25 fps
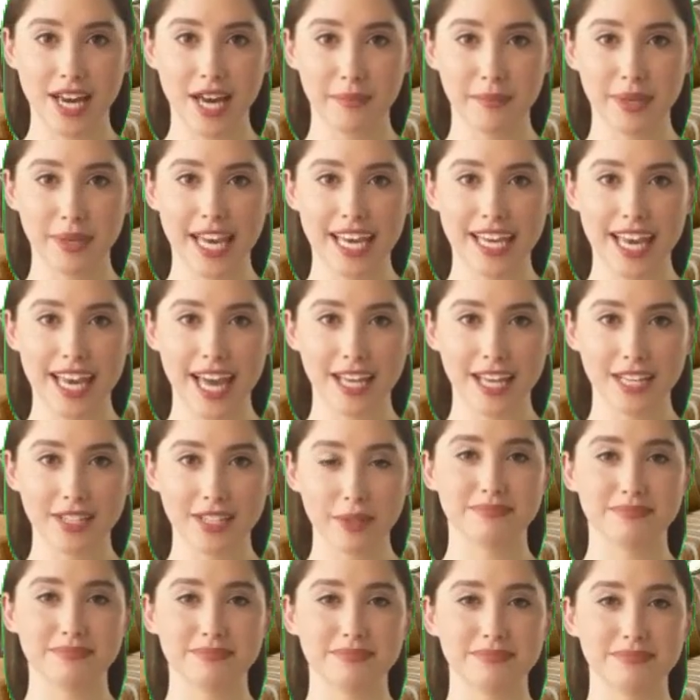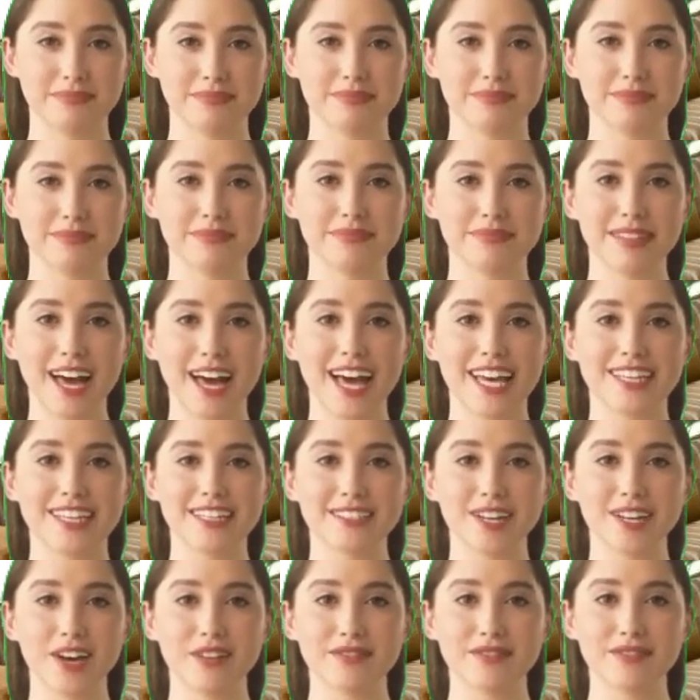to station. Clean
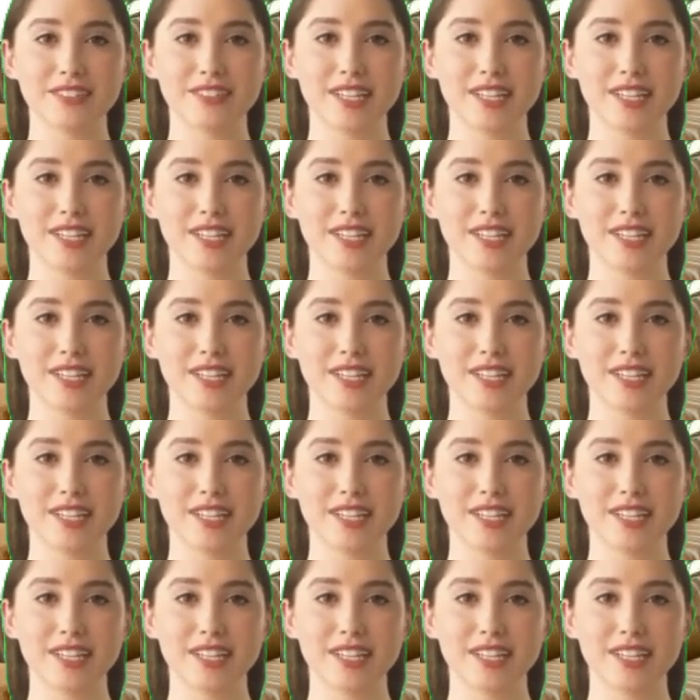room.